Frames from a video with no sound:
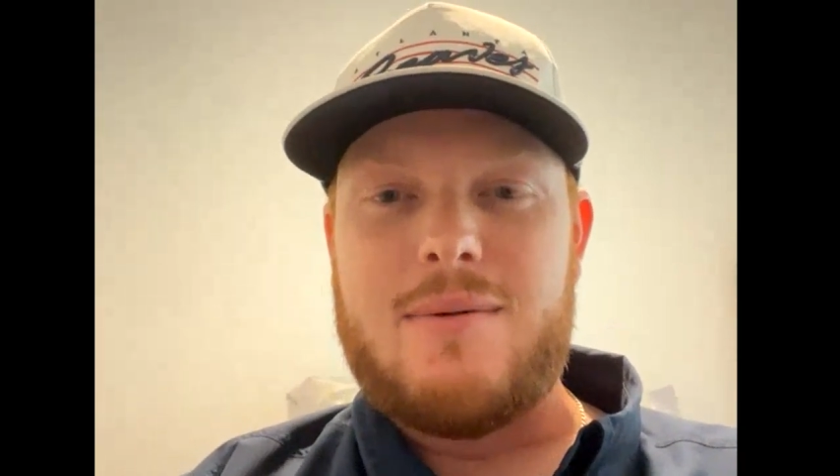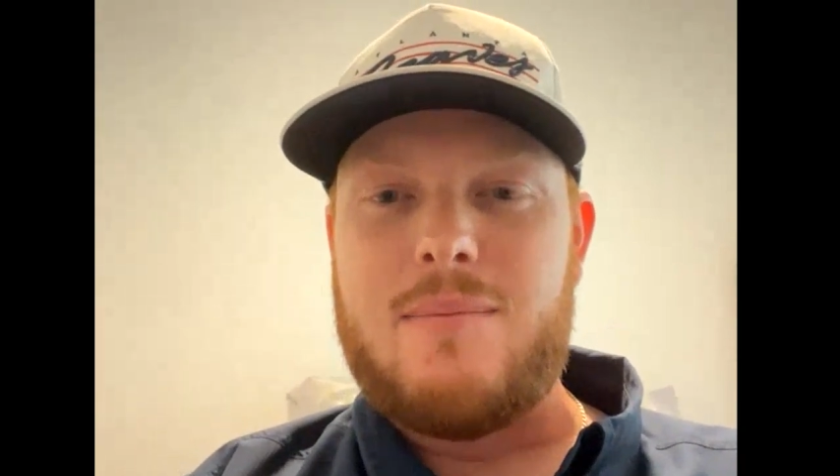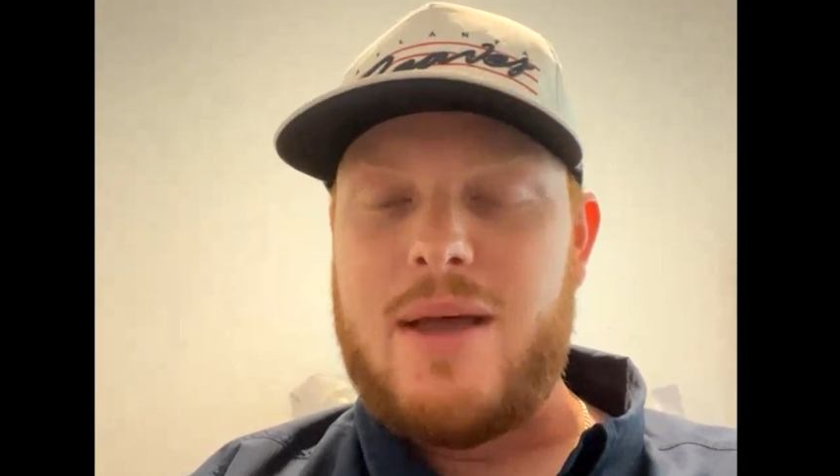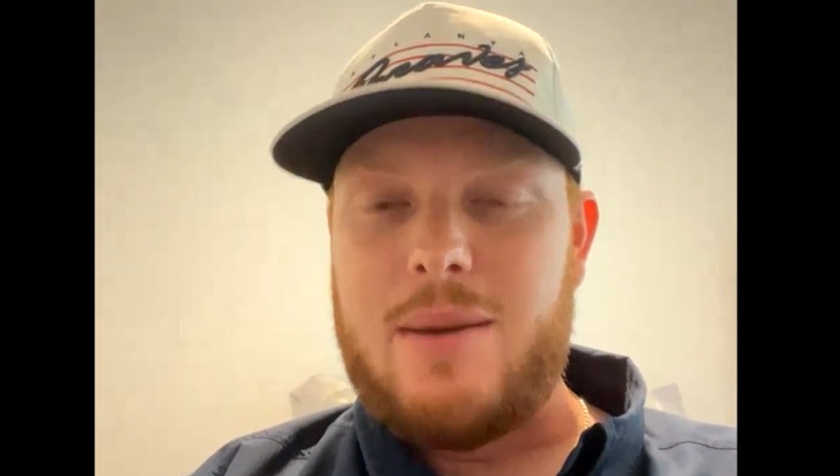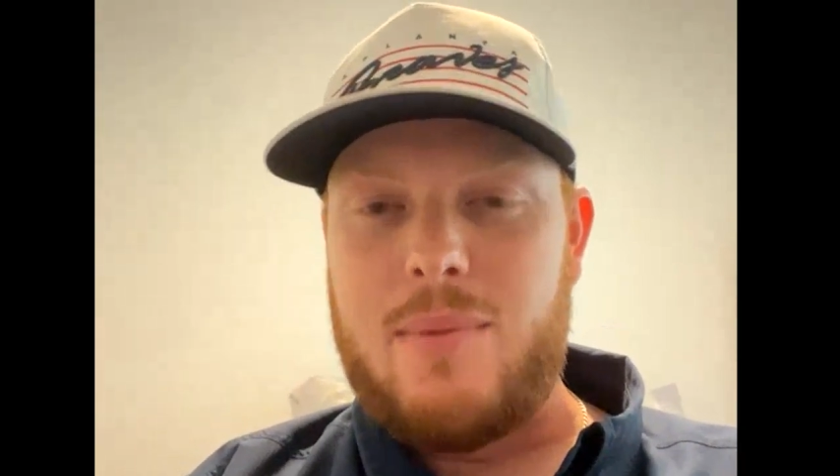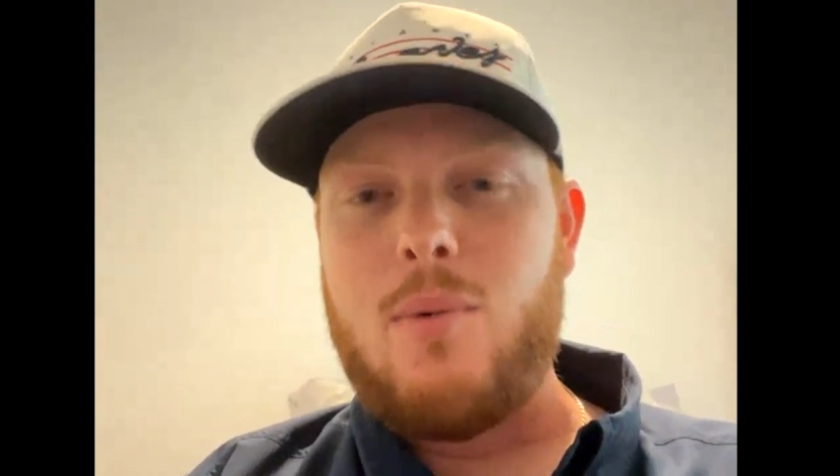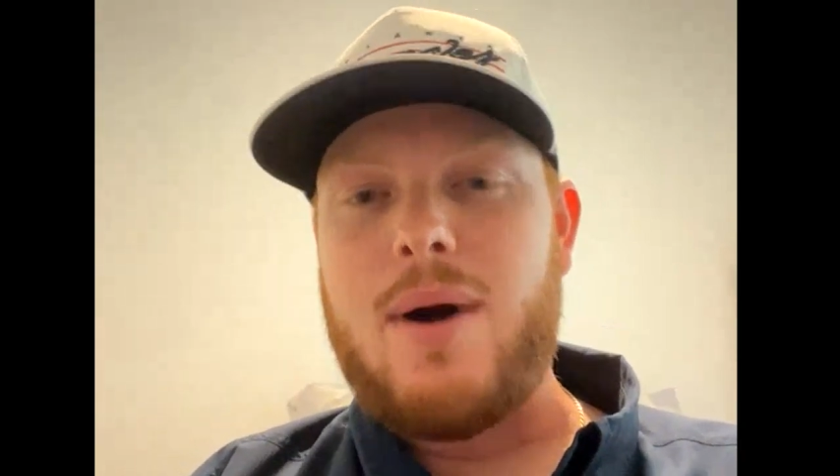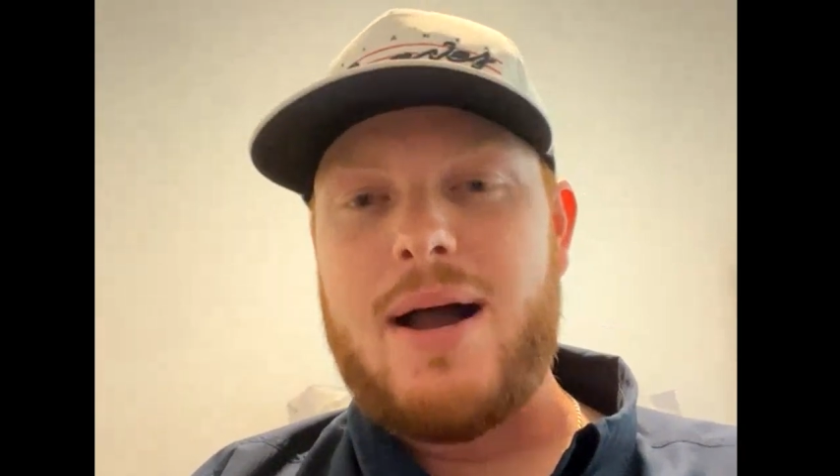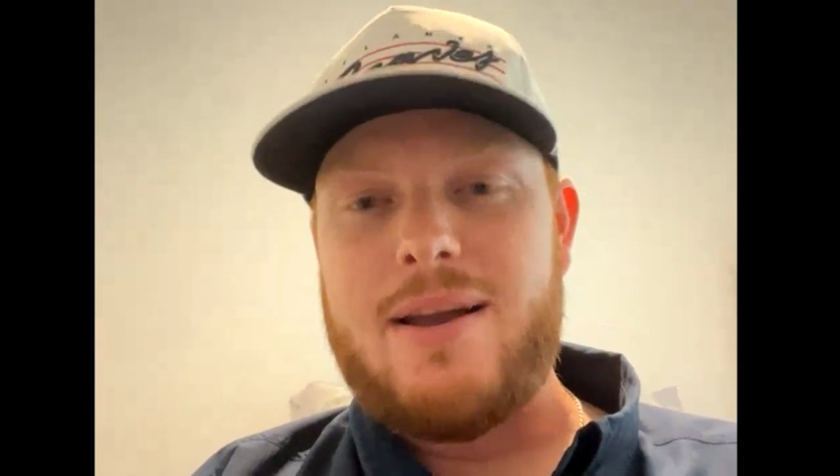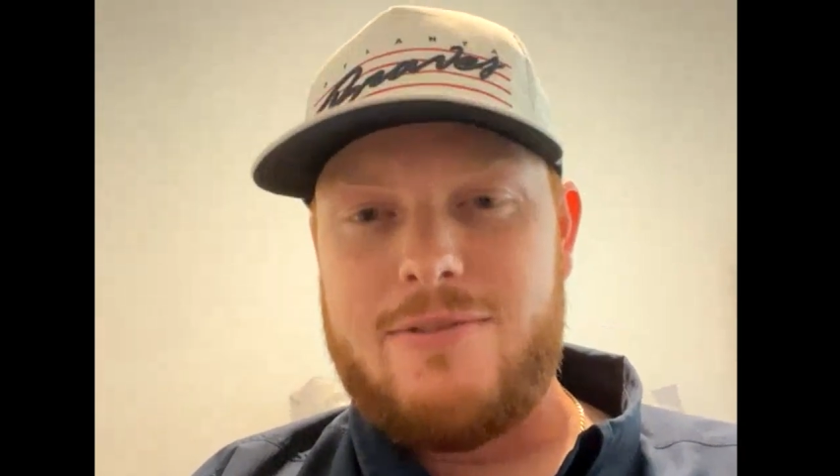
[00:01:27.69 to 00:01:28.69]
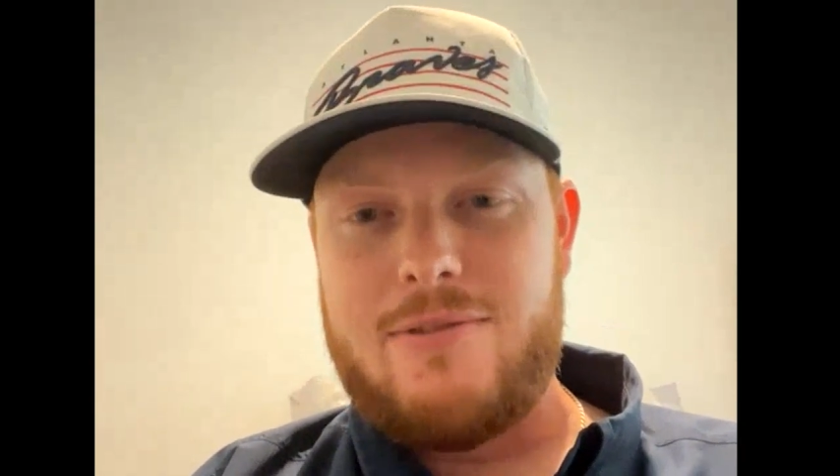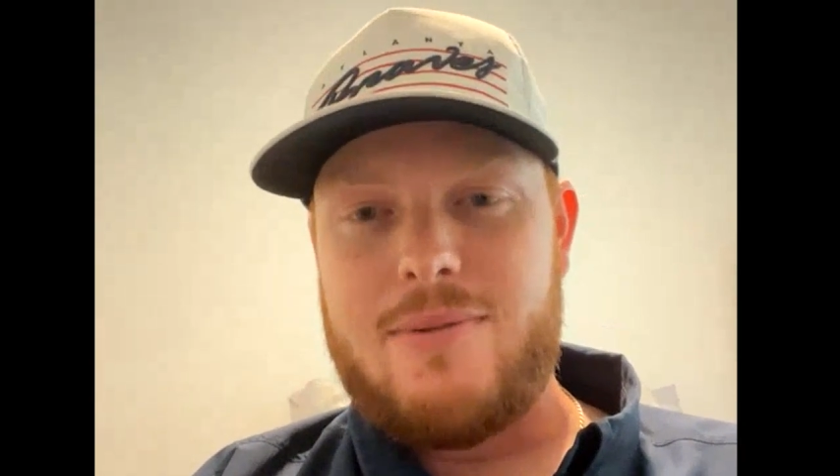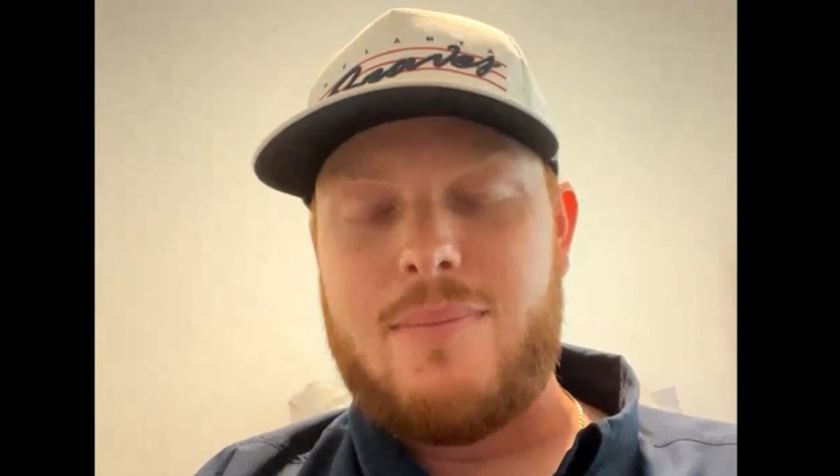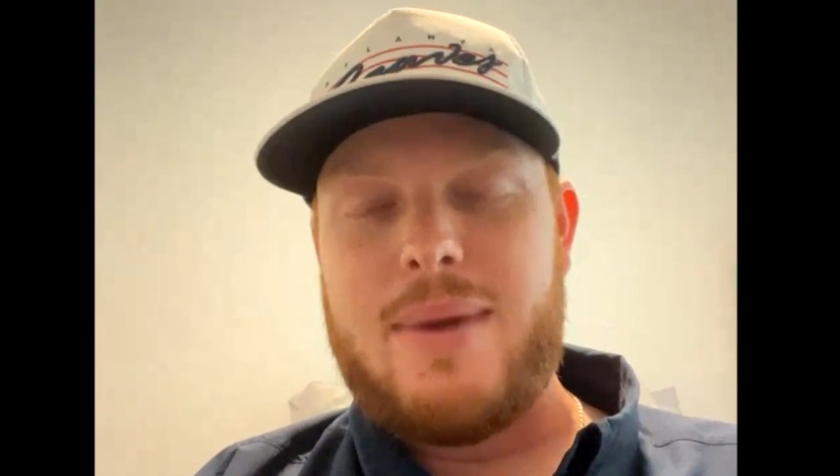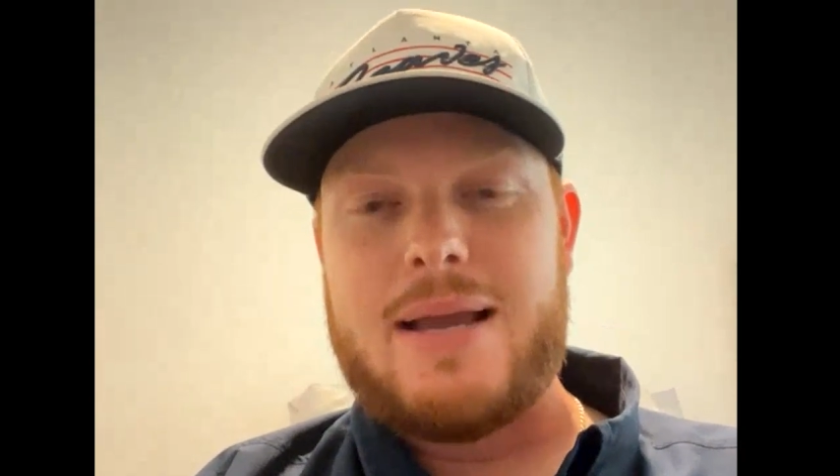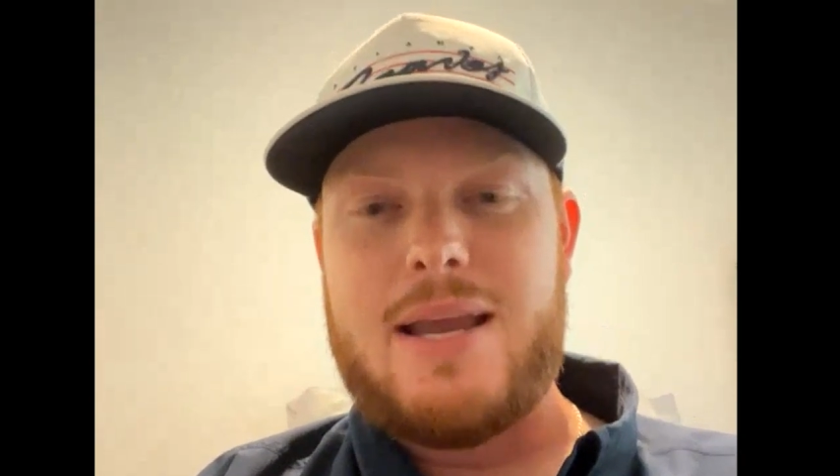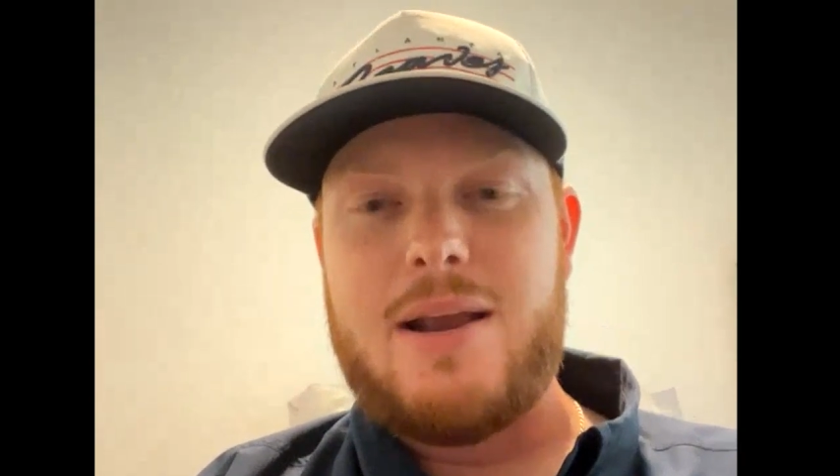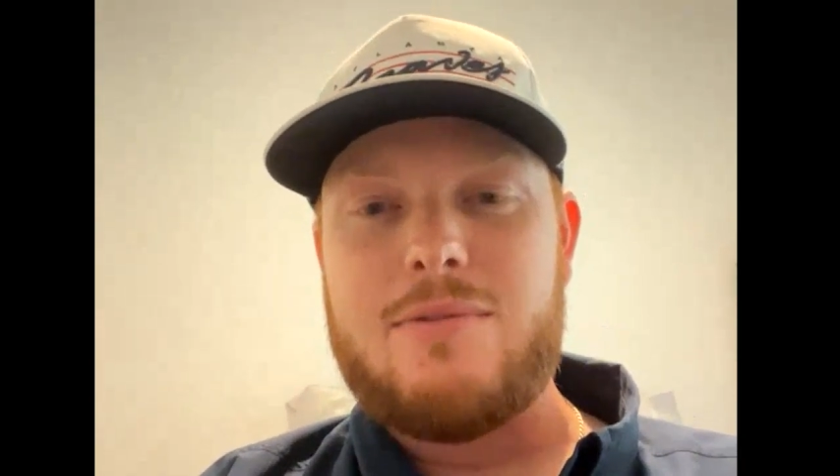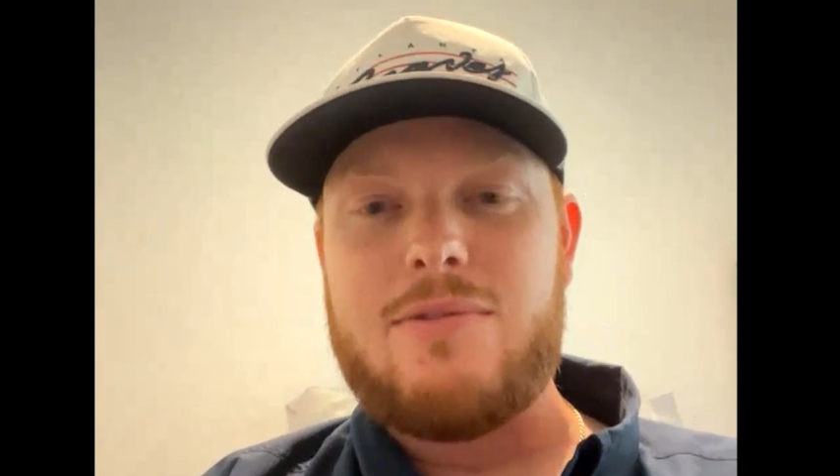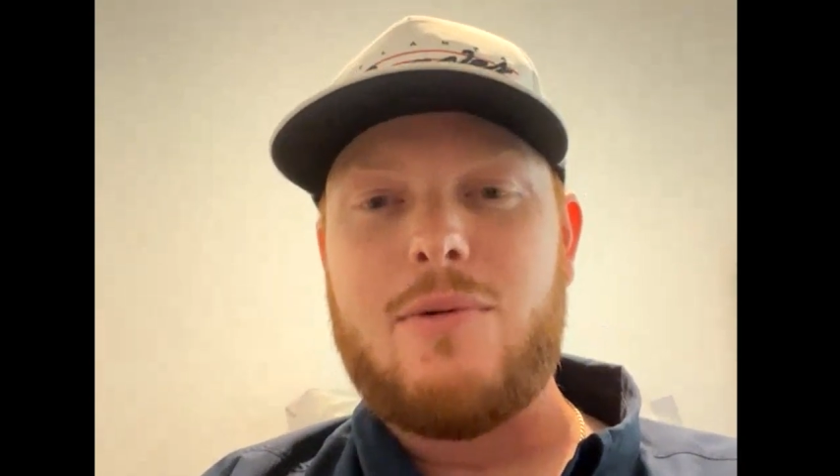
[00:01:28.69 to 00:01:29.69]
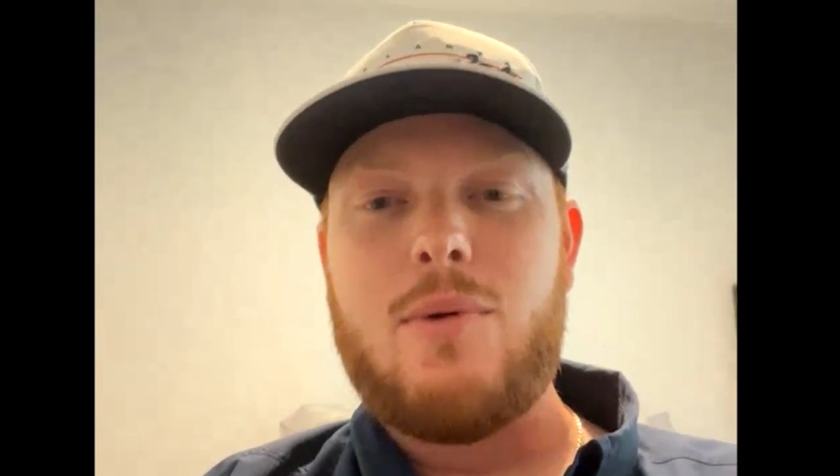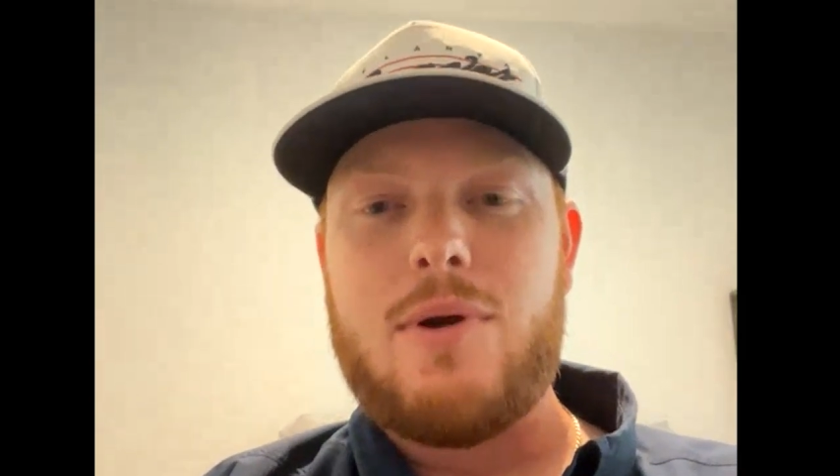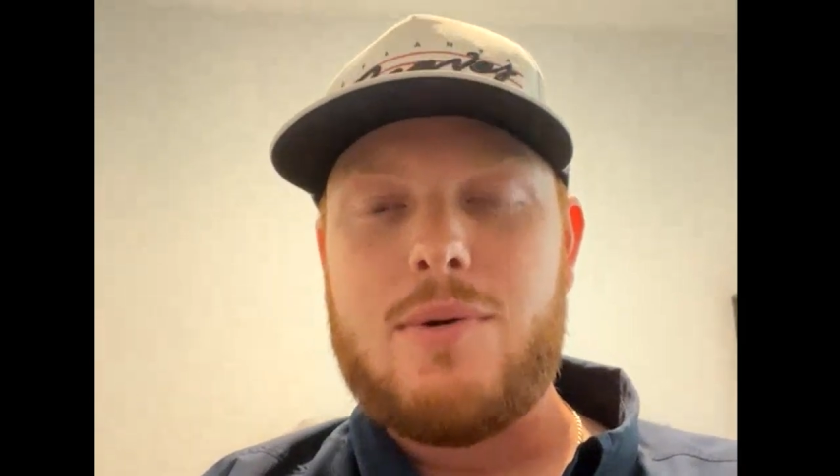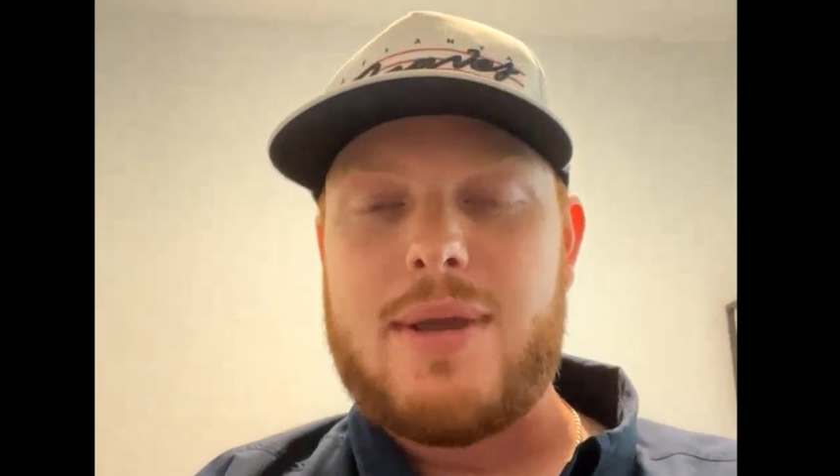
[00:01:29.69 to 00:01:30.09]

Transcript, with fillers: met my wife back here in Florida.